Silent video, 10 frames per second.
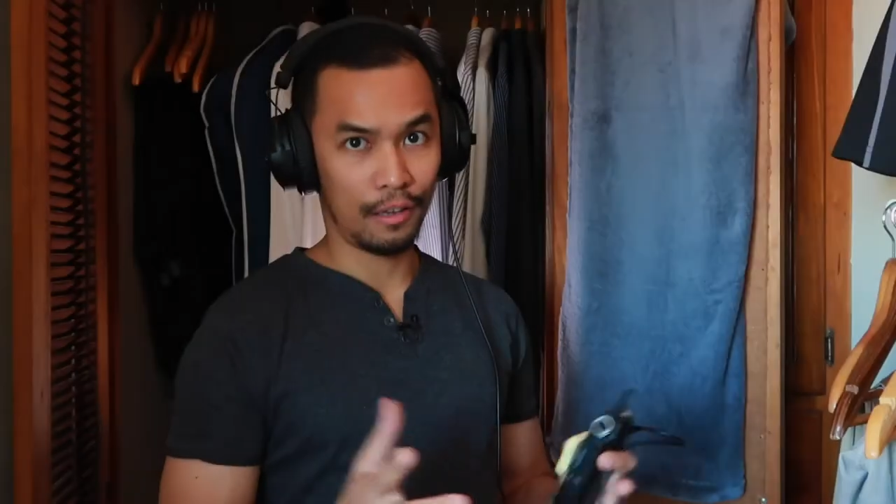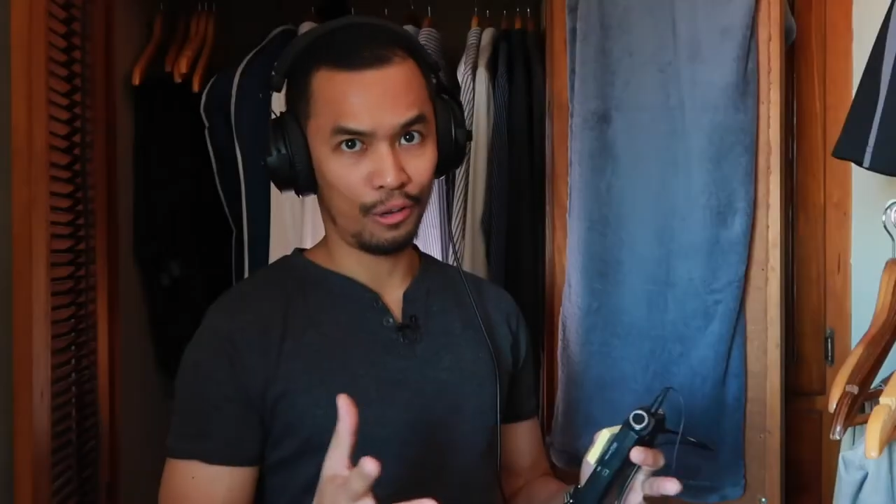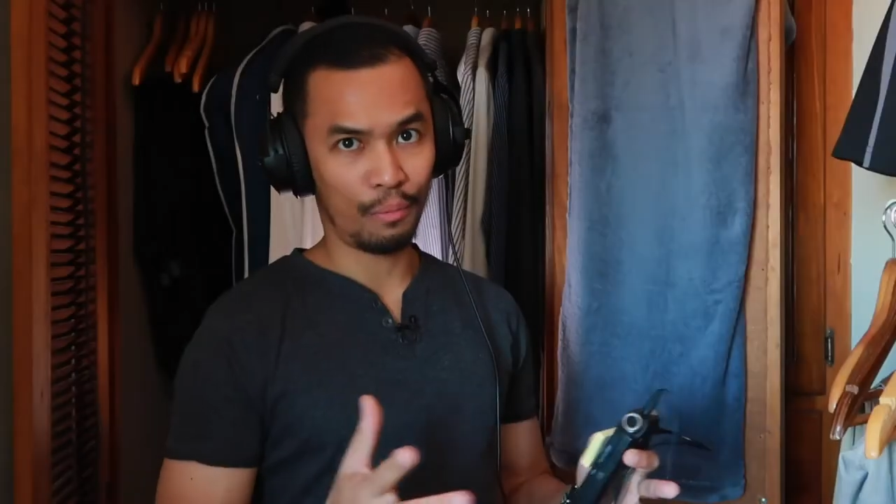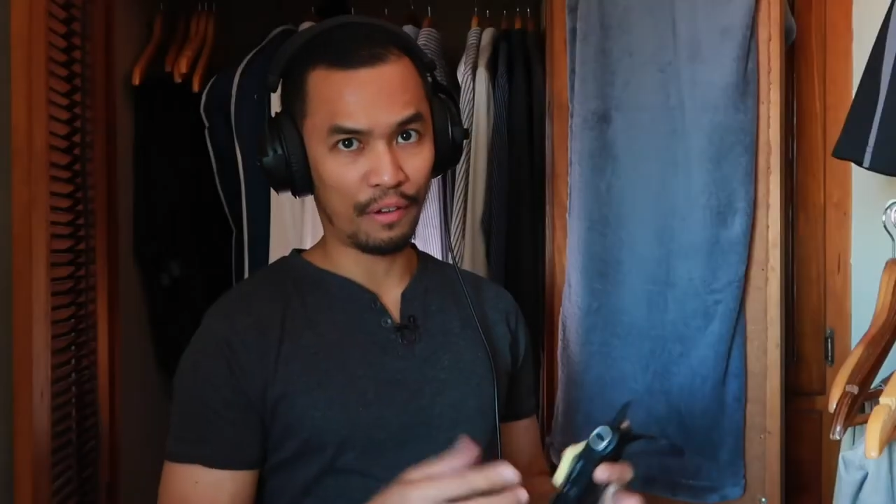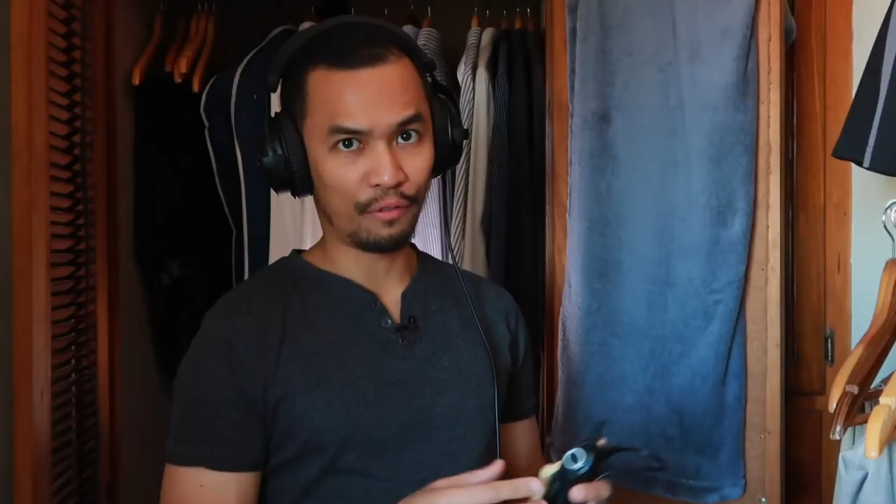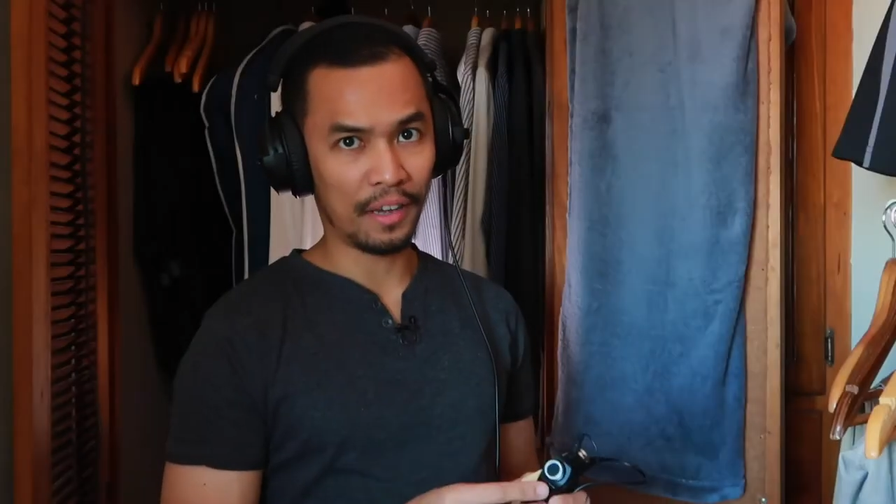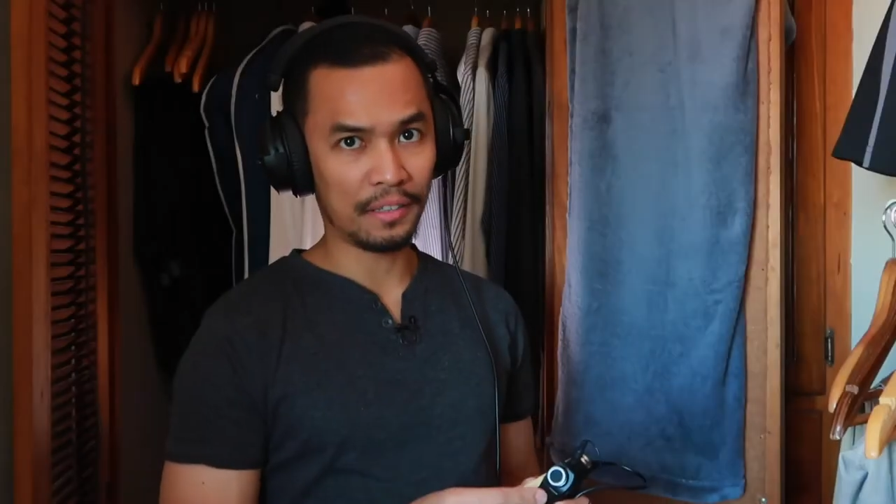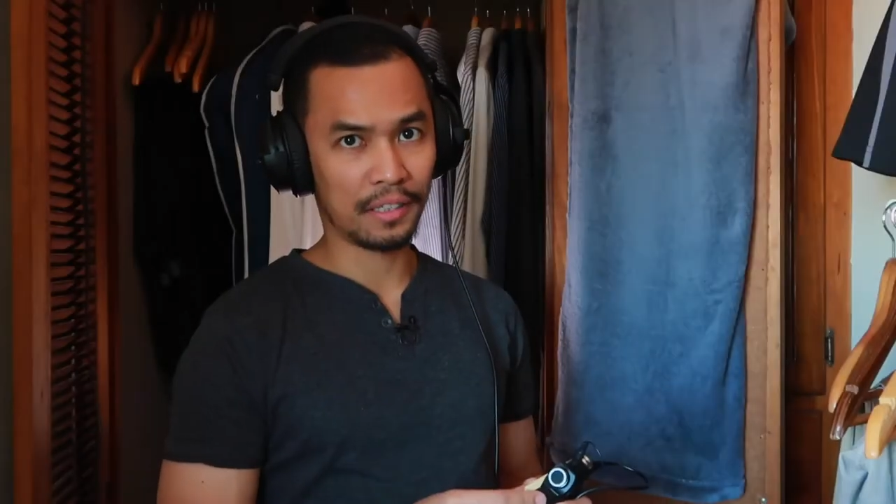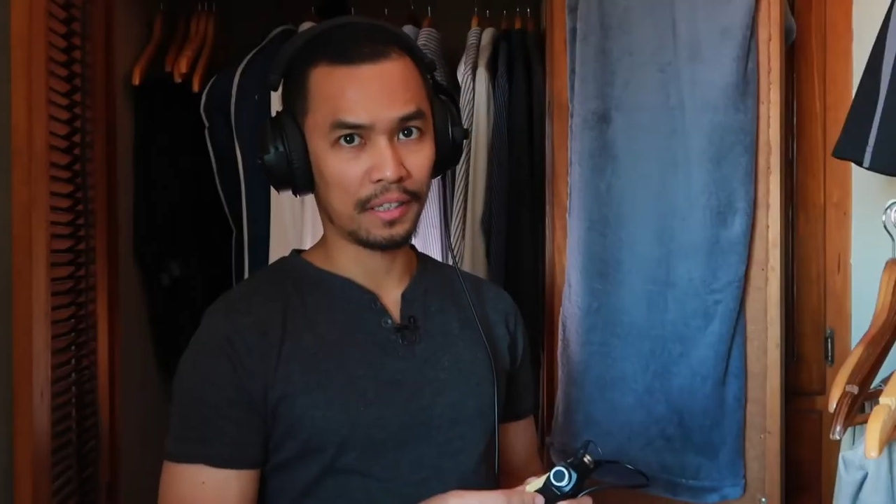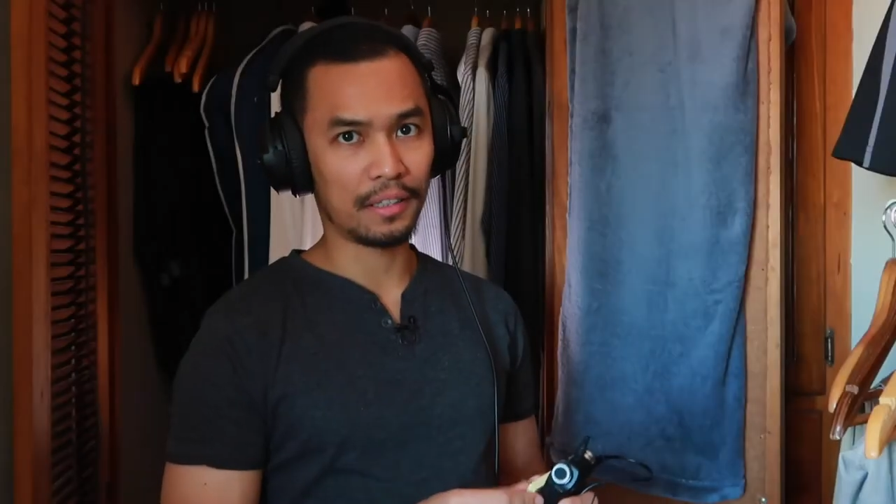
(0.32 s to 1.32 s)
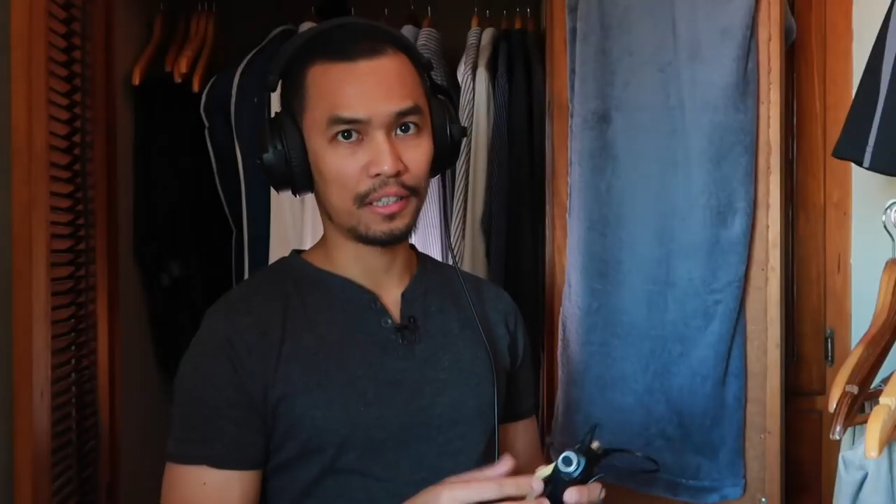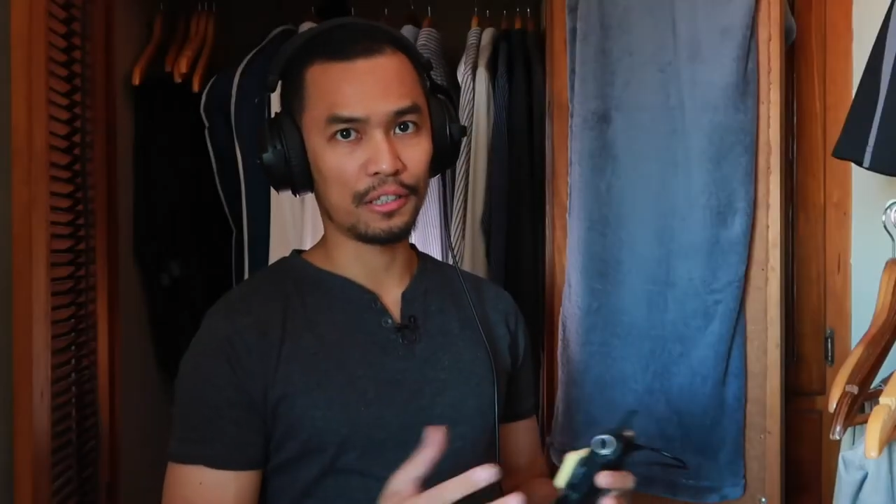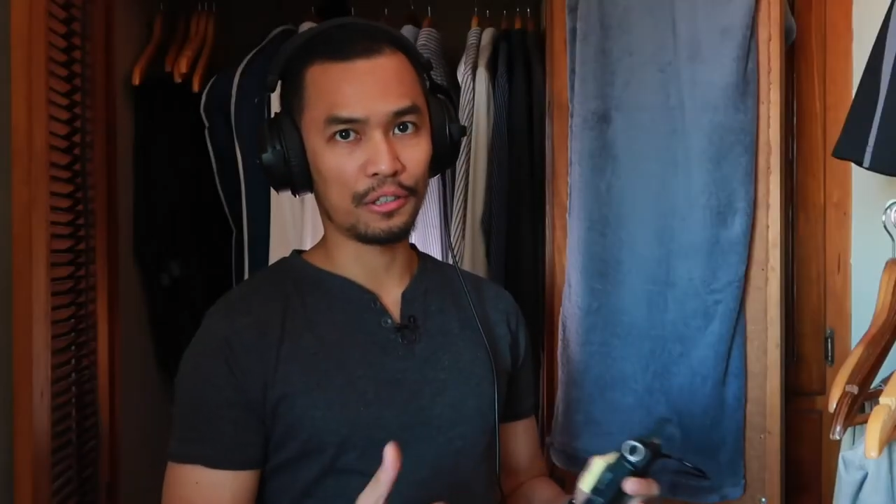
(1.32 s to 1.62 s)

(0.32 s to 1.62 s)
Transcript: Hello my friends, this